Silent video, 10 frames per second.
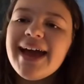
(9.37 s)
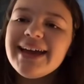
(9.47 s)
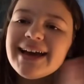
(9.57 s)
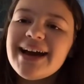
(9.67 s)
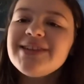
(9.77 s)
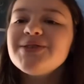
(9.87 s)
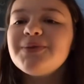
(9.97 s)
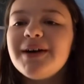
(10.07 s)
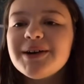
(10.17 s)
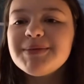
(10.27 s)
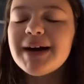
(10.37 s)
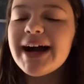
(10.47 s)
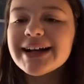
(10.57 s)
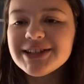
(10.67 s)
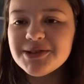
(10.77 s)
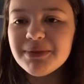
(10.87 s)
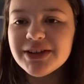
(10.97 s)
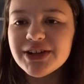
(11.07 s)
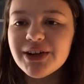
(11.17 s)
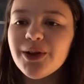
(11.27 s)
guys, welcome back to my
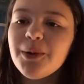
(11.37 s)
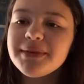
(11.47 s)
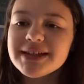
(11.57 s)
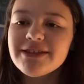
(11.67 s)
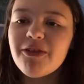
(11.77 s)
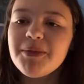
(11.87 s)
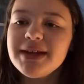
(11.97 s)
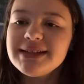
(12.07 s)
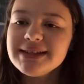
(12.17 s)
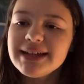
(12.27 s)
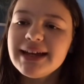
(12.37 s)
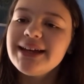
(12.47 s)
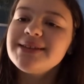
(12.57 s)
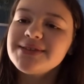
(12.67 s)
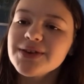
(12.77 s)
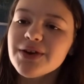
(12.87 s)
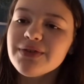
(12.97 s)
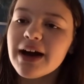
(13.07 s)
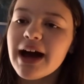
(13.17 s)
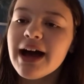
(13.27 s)
channel. Hope you guys have an amazing day so
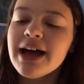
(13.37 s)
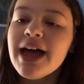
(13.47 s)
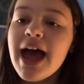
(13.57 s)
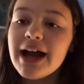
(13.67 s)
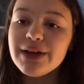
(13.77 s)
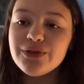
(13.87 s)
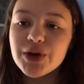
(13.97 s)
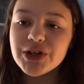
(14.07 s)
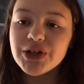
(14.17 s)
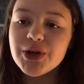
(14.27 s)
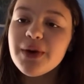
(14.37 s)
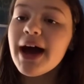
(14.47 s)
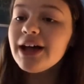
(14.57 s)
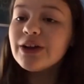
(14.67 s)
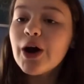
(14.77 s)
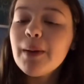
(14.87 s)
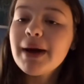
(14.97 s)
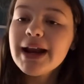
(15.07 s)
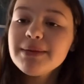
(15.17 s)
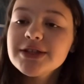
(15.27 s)
far. And if you're new, hello,
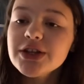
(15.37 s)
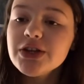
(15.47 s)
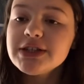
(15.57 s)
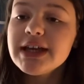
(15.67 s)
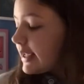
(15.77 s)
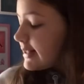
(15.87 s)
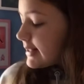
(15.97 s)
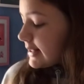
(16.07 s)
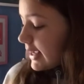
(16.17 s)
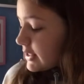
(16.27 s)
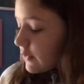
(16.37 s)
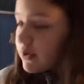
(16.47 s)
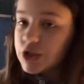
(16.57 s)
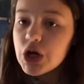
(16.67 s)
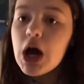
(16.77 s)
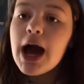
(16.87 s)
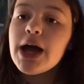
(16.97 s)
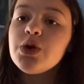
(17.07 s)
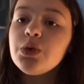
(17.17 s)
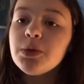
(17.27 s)
my name is Lucy. In today's video,
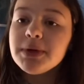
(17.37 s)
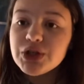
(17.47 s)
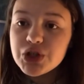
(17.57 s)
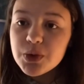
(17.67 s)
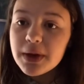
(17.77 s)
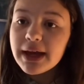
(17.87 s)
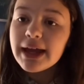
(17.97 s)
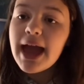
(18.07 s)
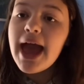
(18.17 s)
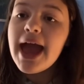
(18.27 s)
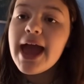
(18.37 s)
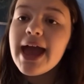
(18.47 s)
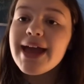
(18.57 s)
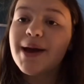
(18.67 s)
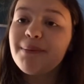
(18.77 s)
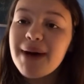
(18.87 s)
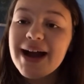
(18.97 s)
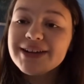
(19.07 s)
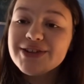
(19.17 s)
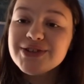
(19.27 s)
I will be doing a
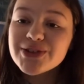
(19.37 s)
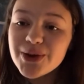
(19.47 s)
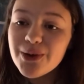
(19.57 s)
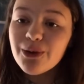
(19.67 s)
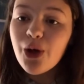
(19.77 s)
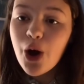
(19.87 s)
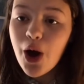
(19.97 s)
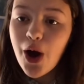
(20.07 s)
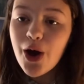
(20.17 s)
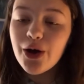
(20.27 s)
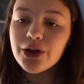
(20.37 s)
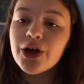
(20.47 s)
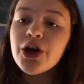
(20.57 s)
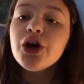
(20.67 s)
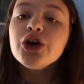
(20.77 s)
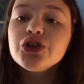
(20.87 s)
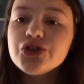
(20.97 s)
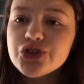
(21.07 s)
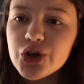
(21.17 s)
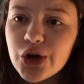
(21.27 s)
back to school haul.
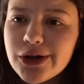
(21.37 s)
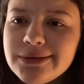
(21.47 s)
So,